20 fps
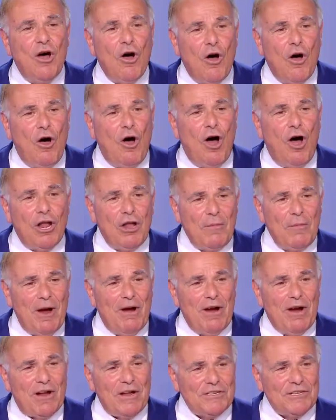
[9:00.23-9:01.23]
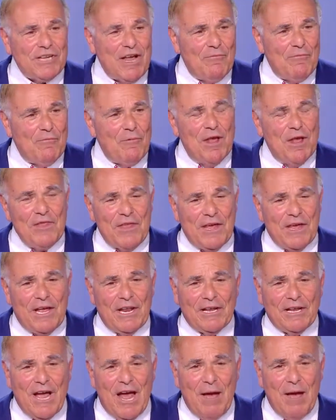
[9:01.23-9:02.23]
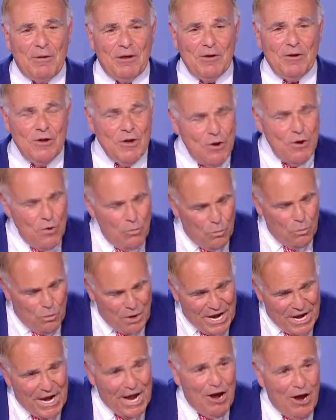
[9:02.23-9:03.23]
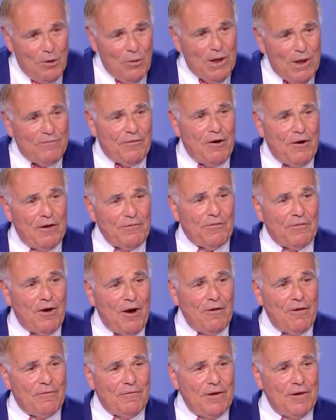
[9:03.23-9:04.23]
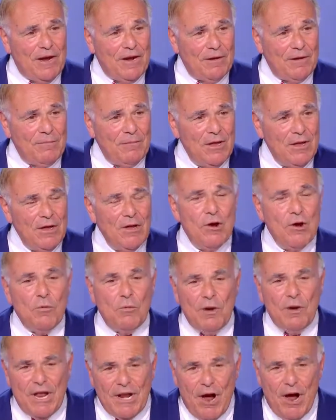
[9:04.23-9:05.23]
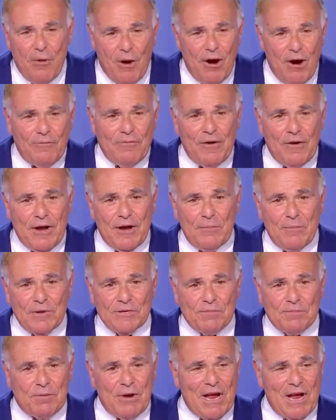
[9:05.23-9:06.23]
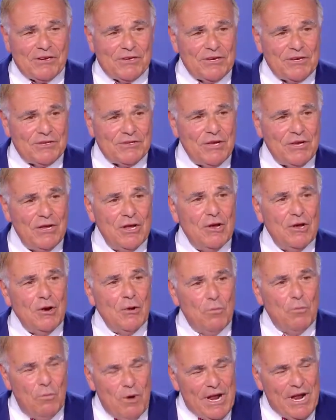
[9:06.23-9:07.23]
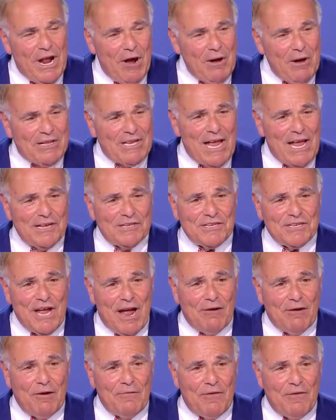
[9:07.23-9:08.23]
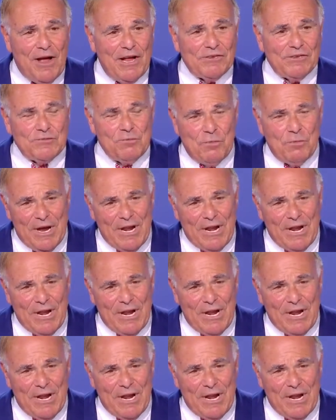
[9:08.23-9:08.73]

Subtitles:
all Americans have one thing in common. We know we fought for our freedom. We know our freedom was precious. We know it takes sacrifice. We